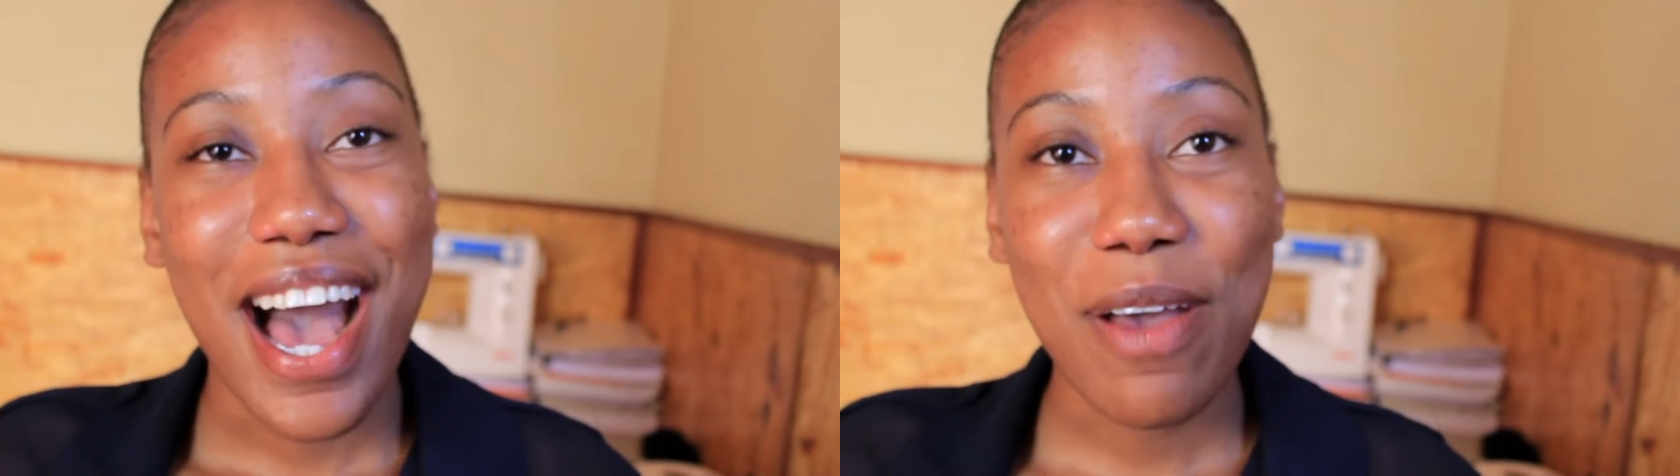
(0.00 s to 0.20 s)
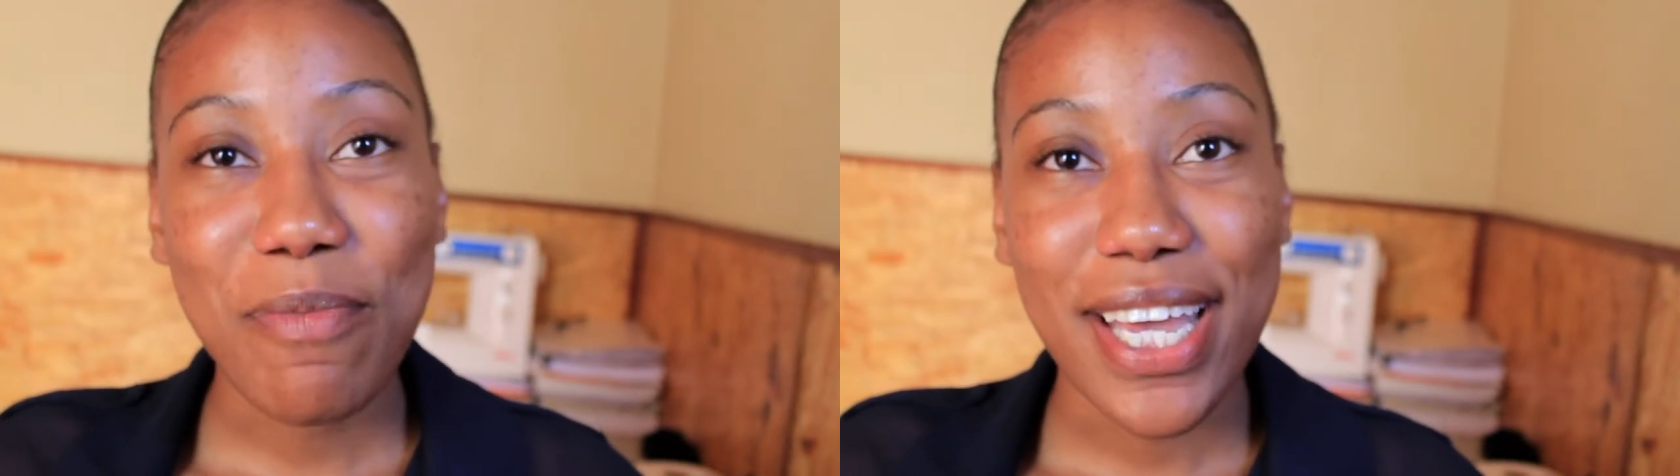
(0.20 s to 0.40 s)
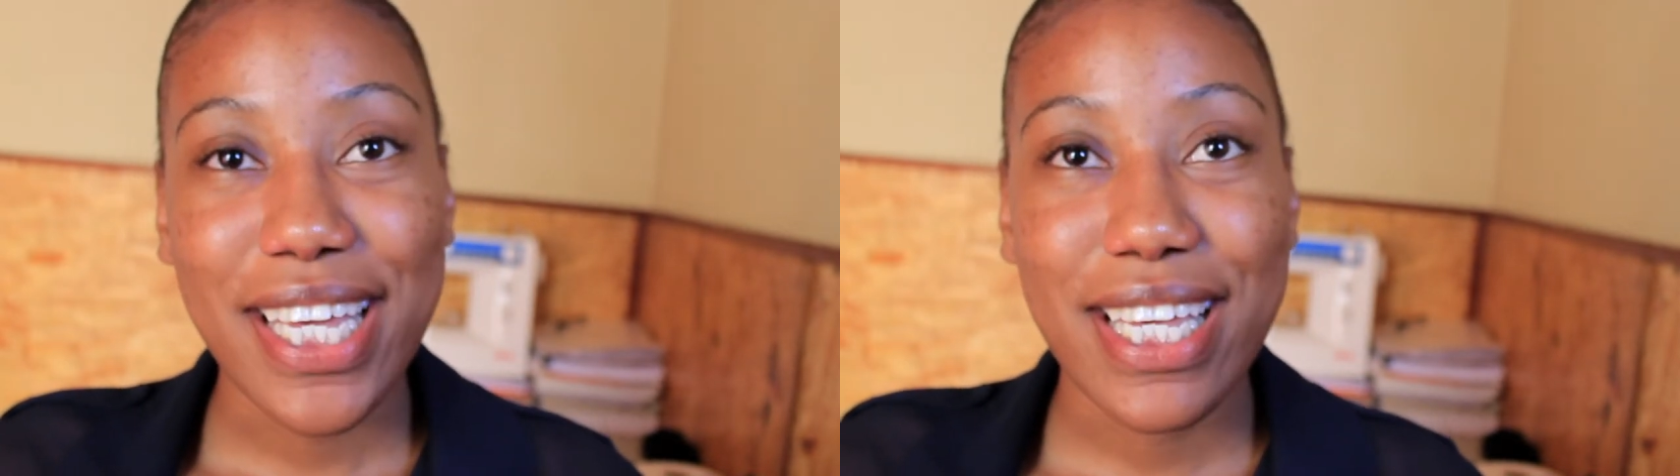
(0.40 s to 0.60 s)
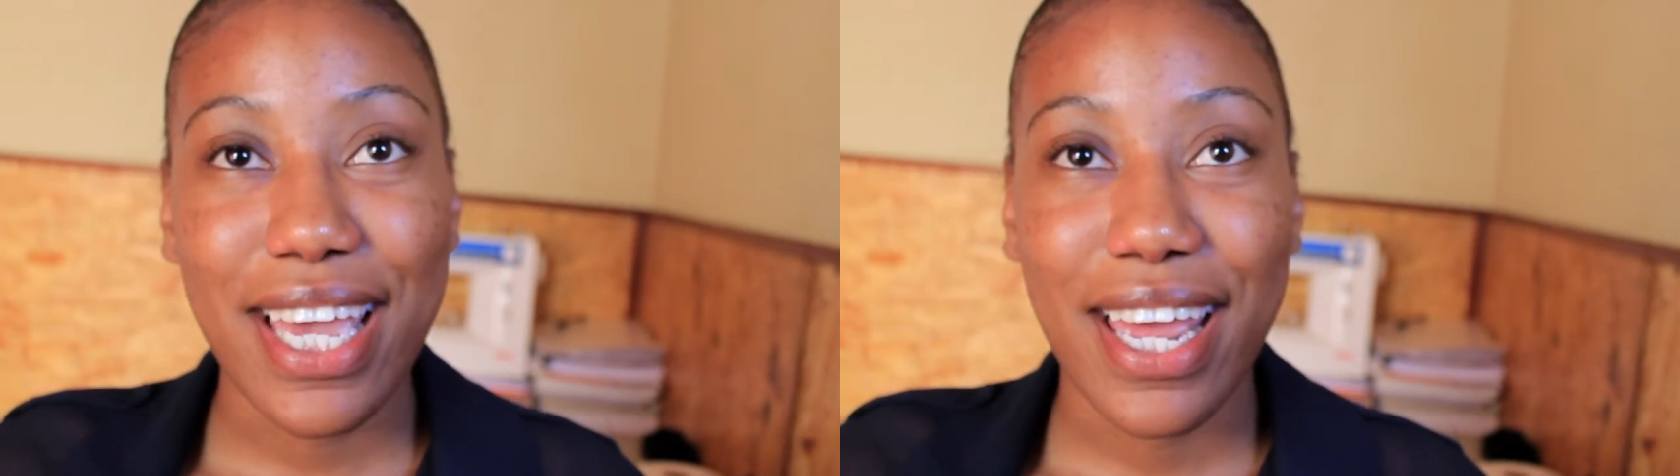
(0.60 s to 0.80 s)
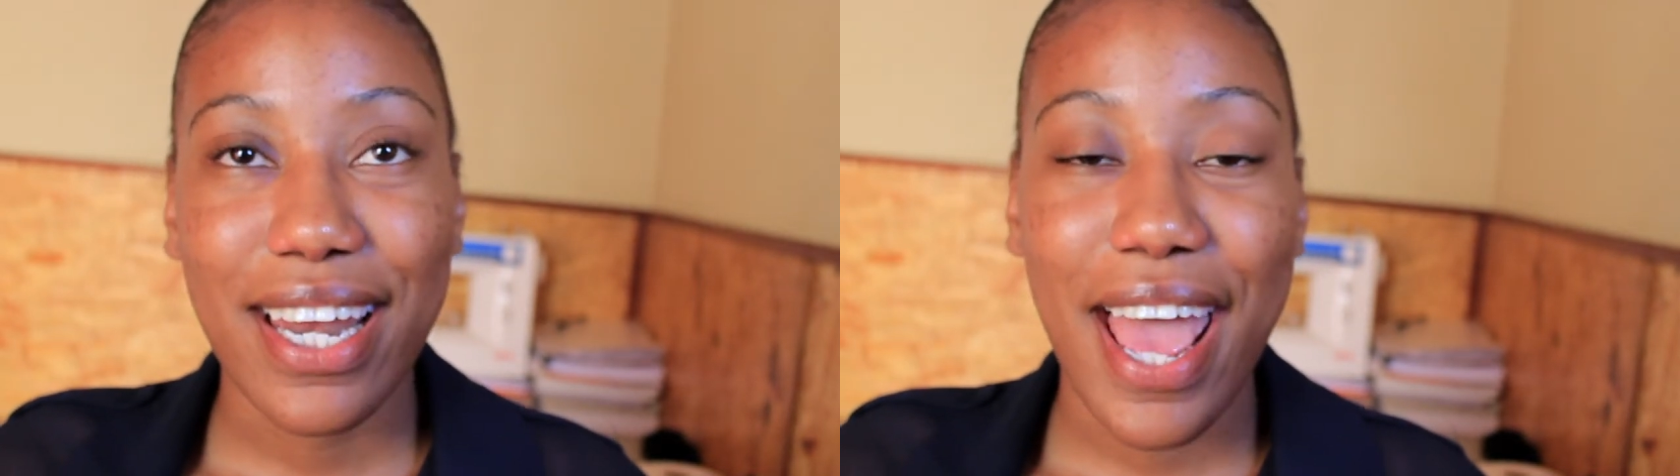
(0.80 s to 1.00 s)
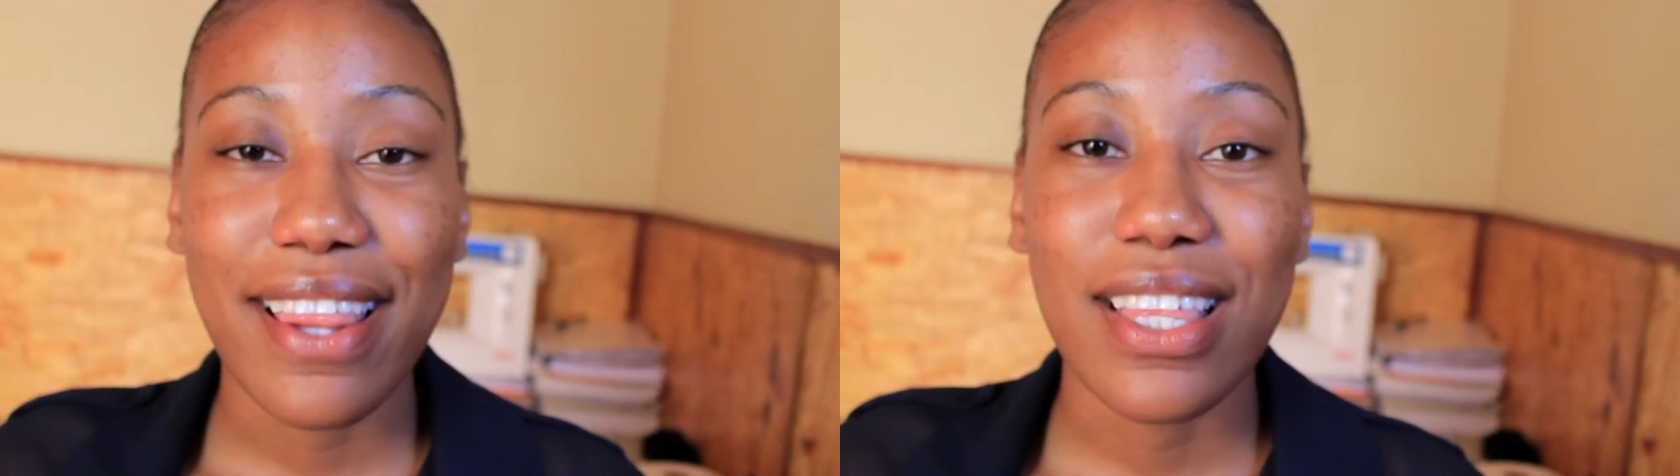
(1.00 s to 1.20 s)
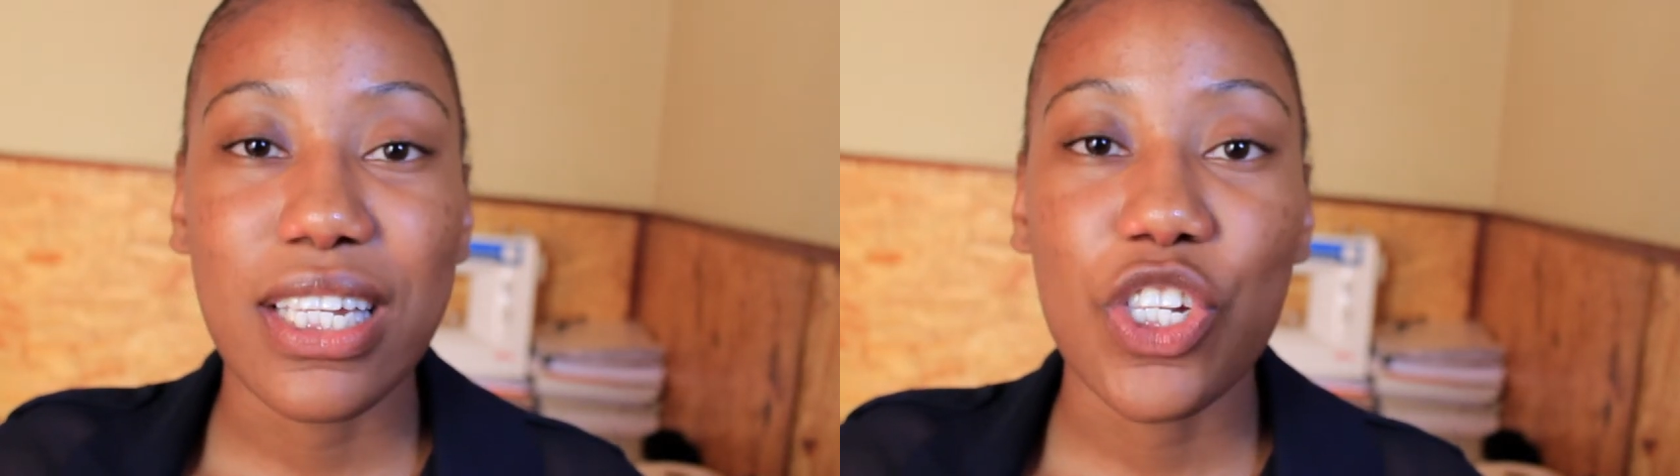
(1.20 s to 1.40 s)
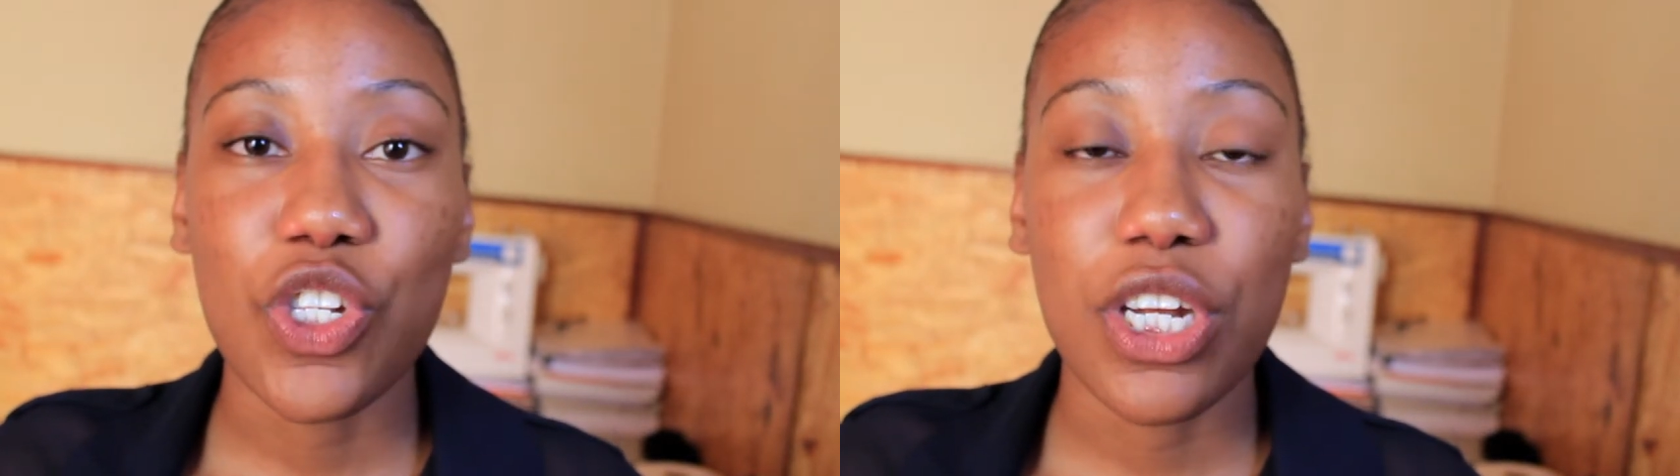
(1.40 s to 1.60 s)
I'm back again, and
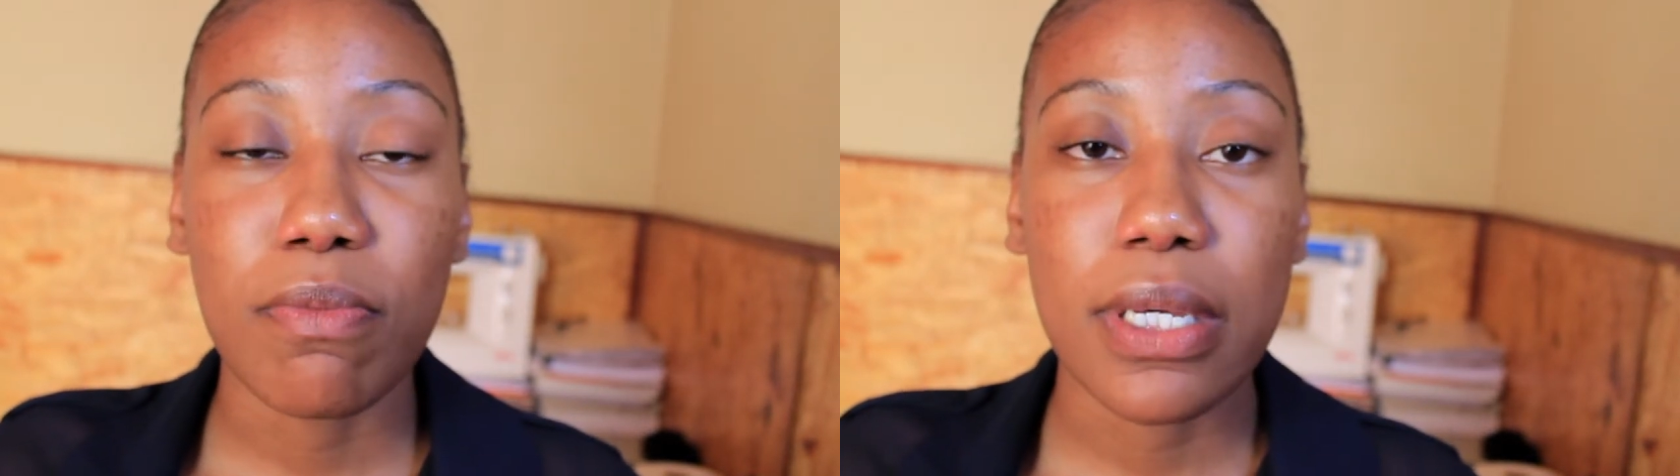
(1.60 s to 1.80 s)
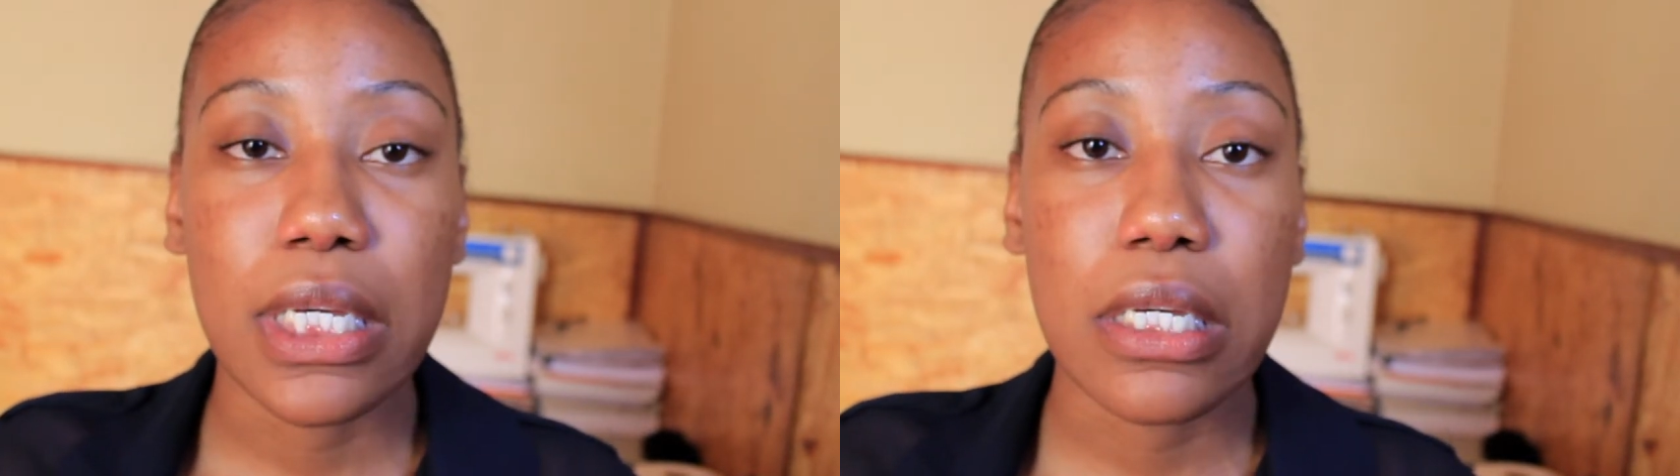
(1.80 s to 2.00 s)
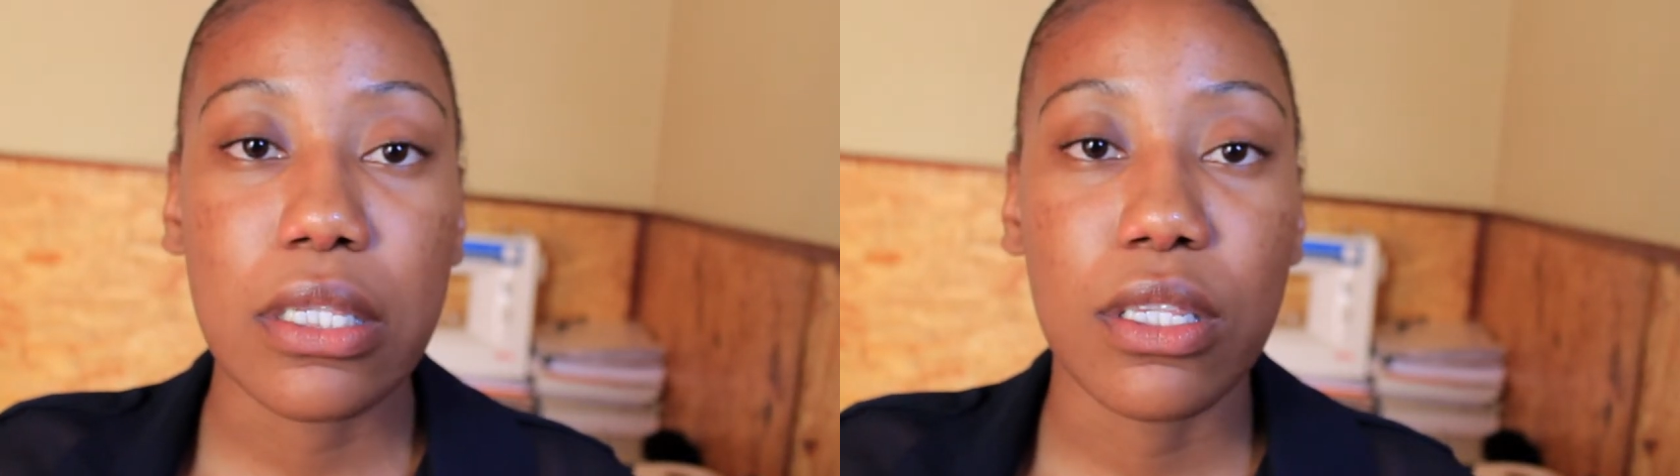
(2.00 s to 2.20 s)
this is going to be